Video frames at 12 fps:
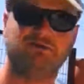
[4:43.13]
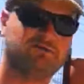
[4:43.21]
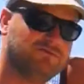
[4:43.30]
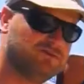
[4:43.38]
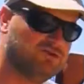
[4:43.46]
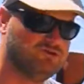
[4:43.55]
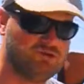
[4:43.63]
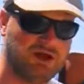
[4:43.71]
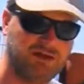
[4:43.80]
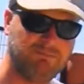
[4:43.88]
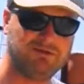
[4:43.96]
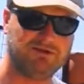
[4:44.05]
It's going to
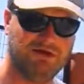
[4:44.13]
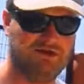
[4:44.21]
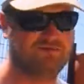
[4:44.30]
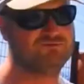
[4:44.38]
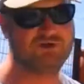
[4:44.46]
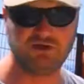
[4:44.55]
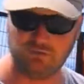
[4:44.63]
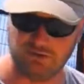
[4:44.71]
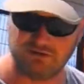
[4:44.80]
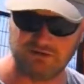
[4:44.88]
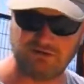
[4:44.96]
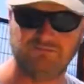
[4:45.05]
dry
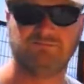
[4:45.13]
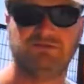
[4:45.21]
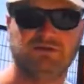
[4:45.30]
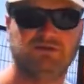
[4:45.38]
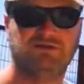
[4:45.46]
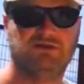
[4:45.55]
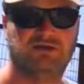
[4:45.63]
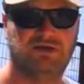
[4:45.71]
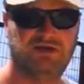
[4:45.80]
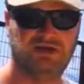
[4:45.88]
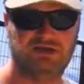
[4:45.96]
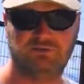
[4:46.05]
quicker,
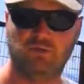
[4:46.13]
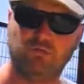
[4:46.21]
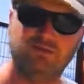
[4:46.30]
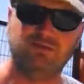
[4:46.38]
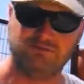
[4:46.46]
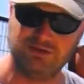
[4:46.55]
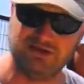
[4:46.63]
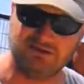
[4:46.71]
and it won't be as many